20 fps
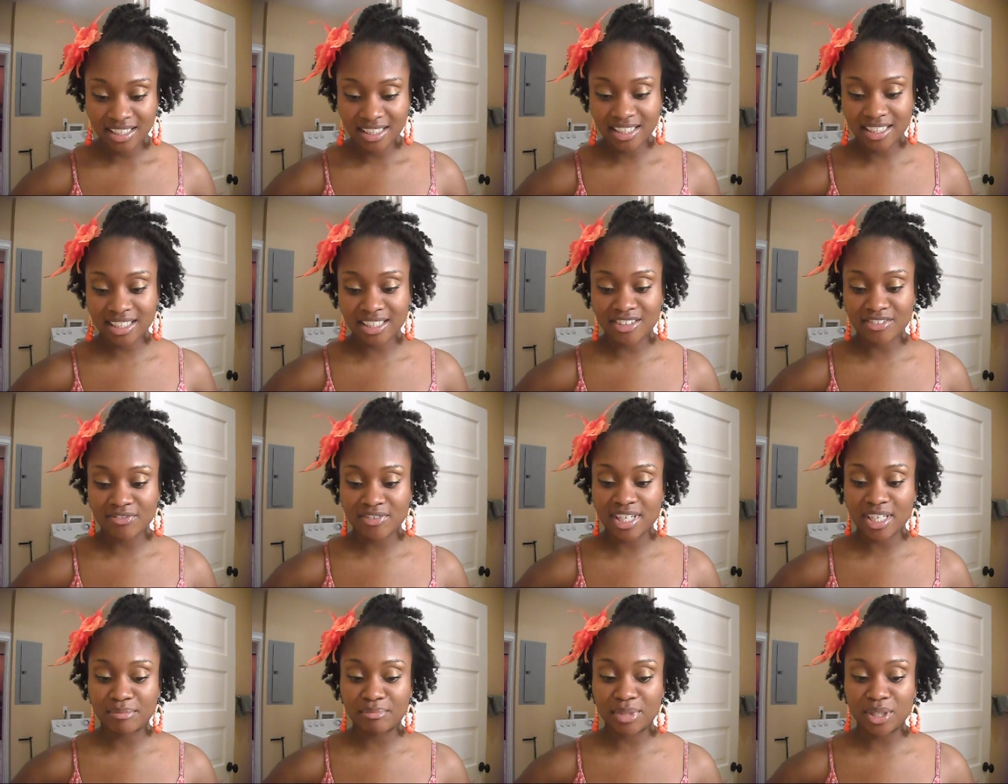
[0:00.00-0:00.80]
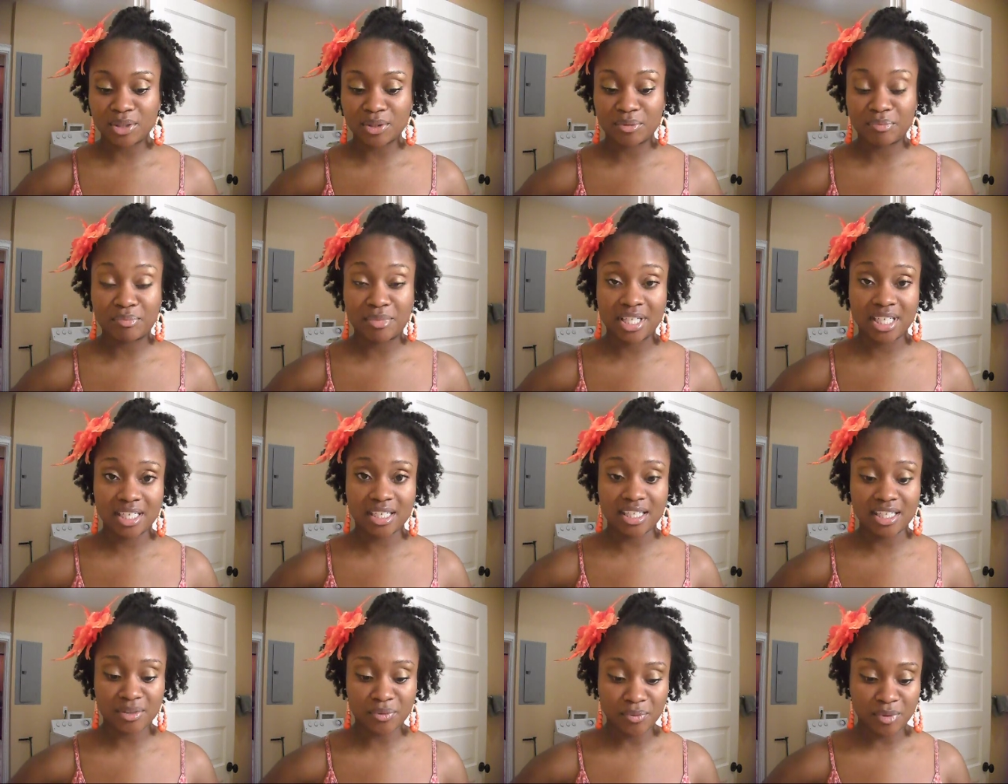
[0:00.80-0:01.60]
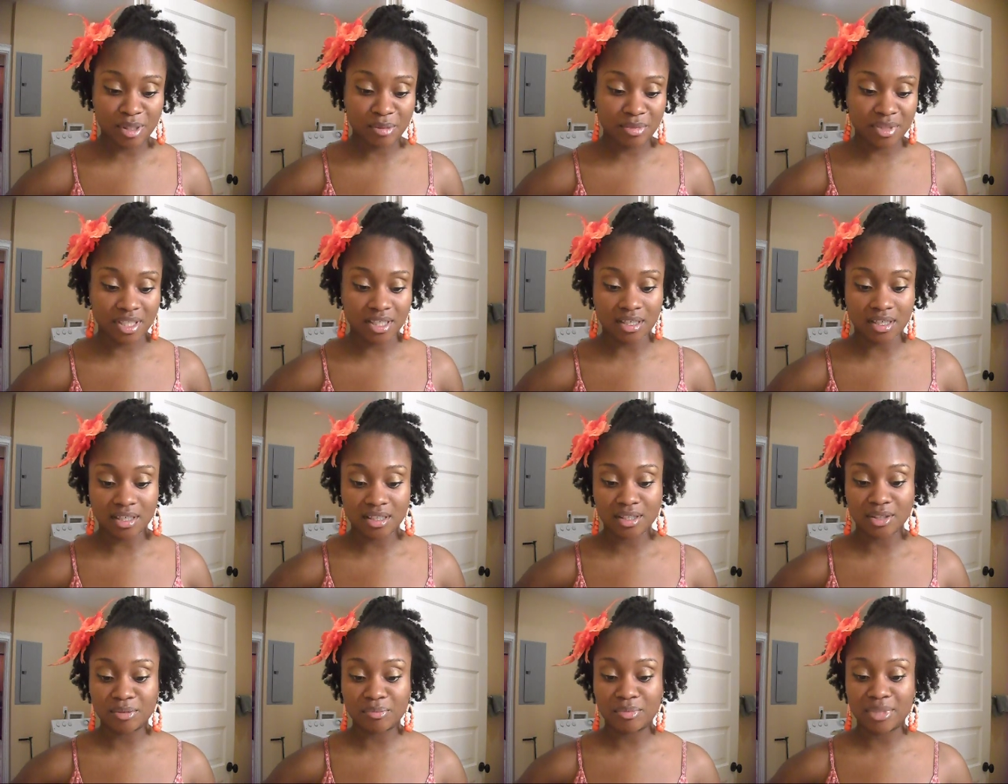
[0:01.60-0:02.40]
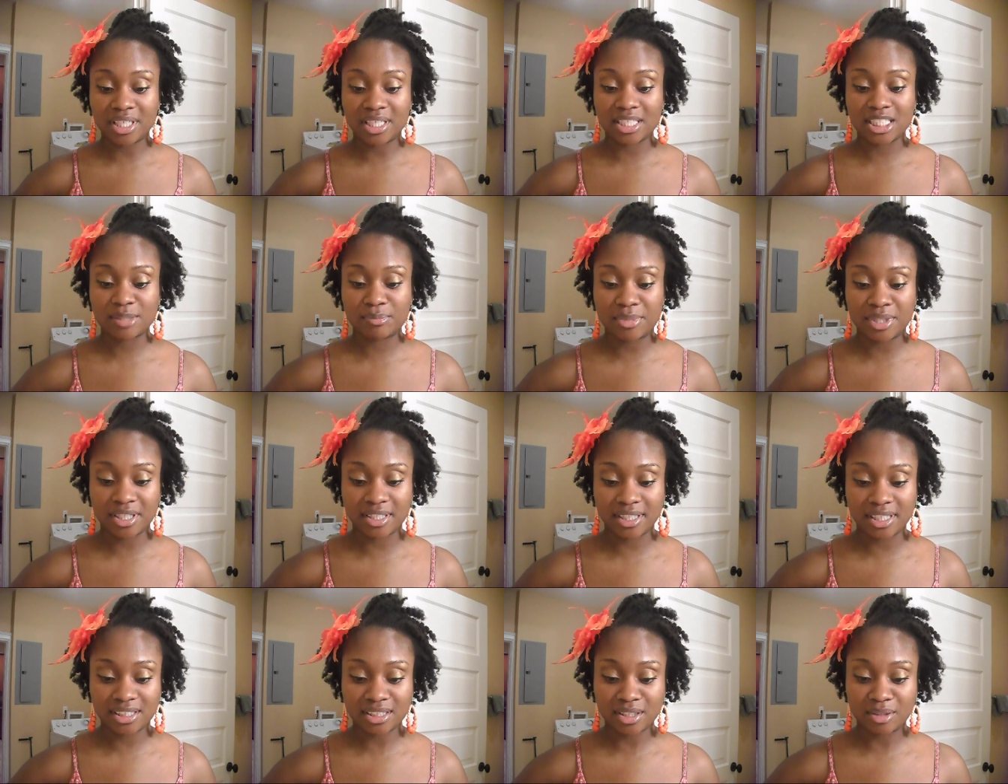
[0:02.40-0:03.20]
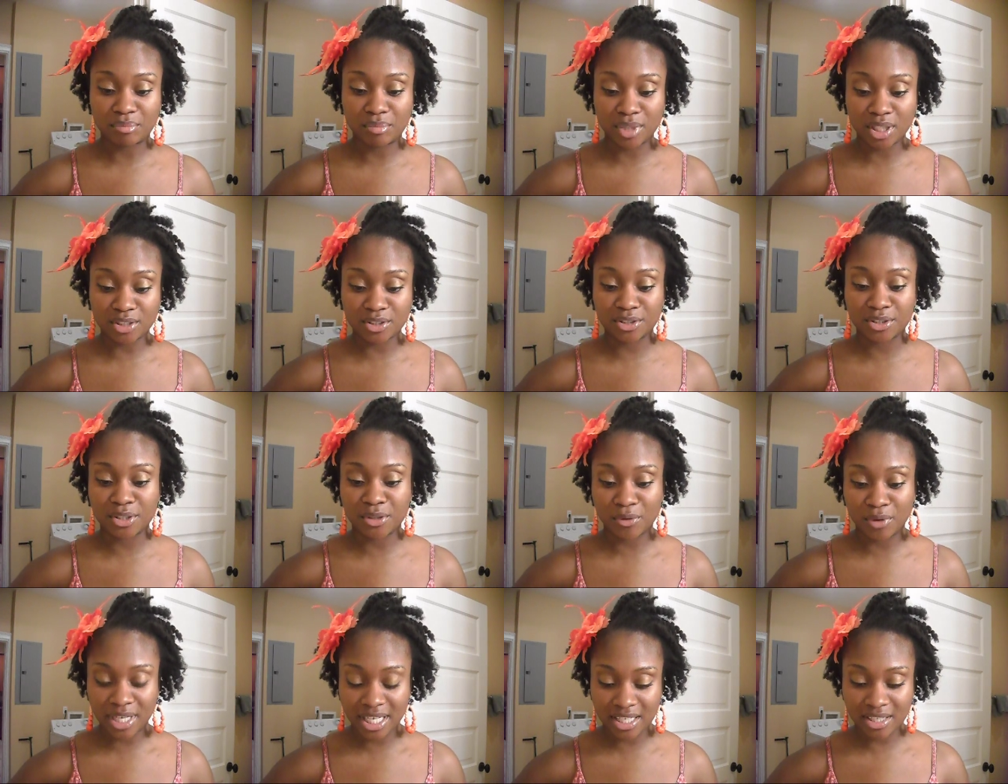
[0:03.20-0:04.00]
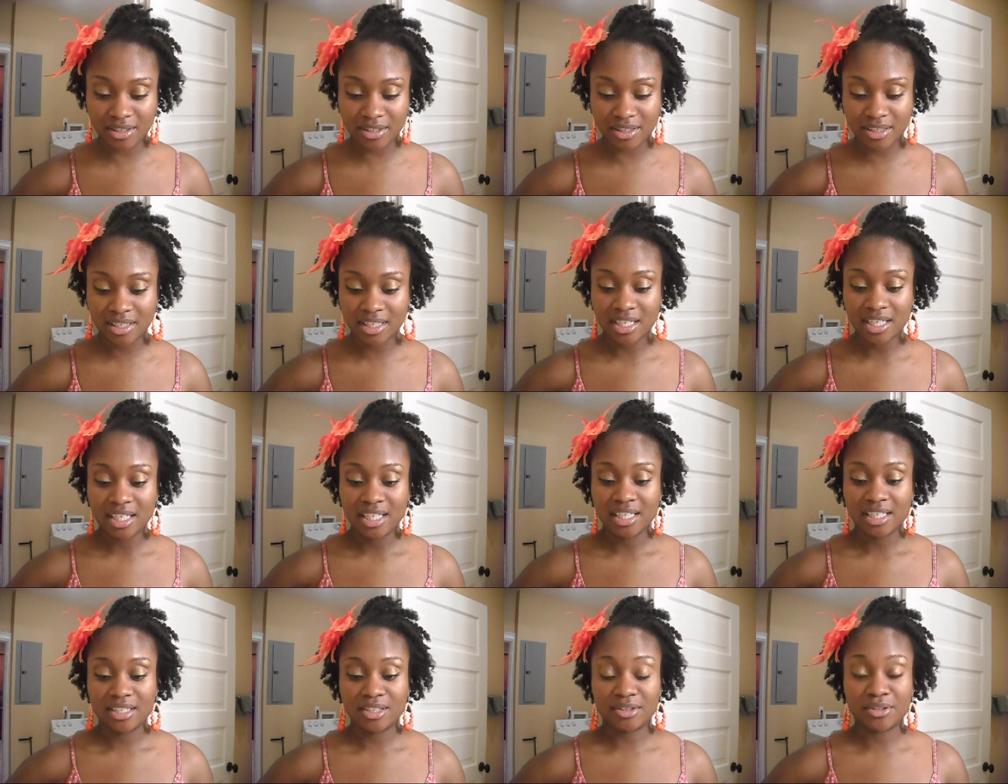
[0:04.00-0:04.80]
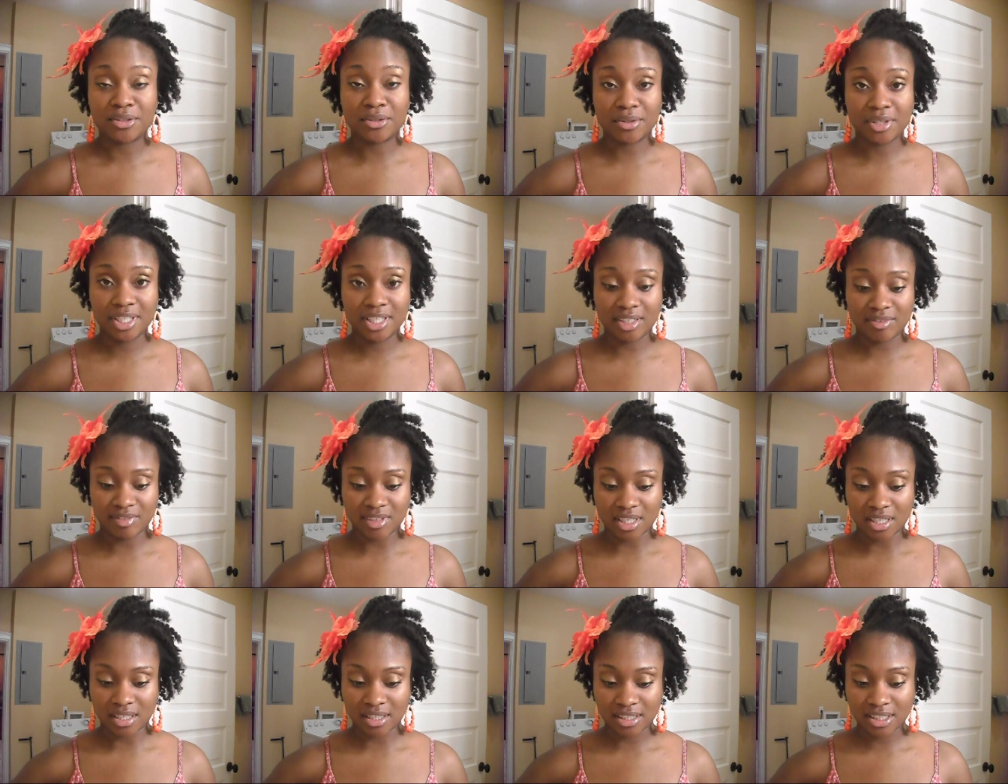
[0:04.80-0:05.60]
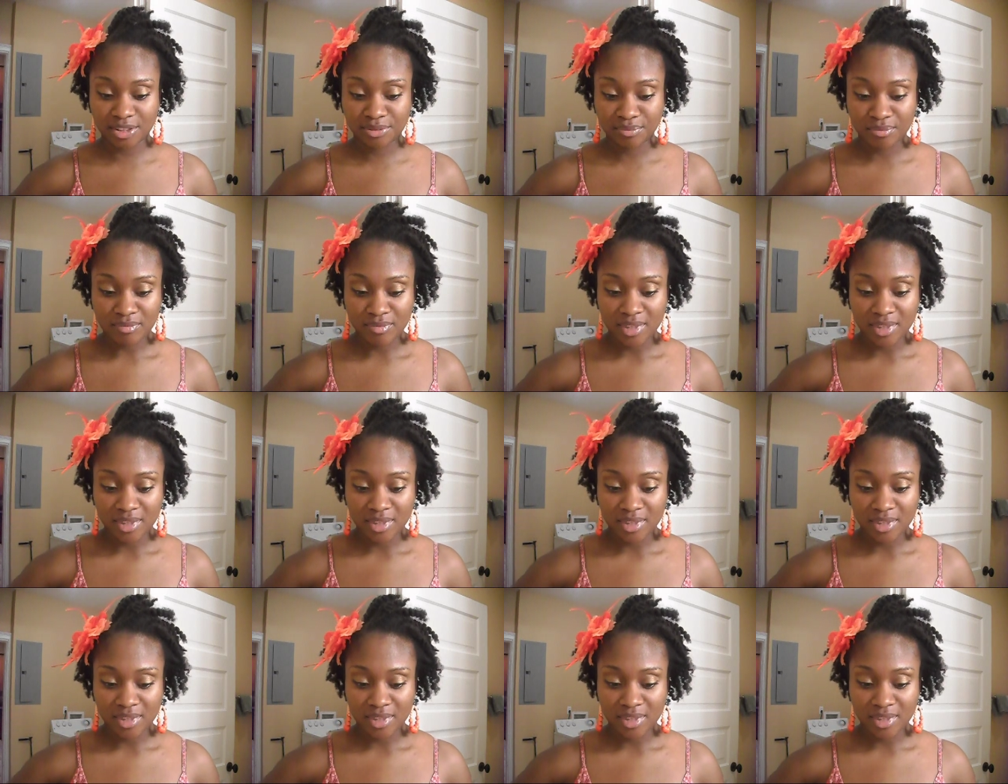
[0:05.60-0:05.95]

It can affect both men and women, although men experience a much greater degree of loss.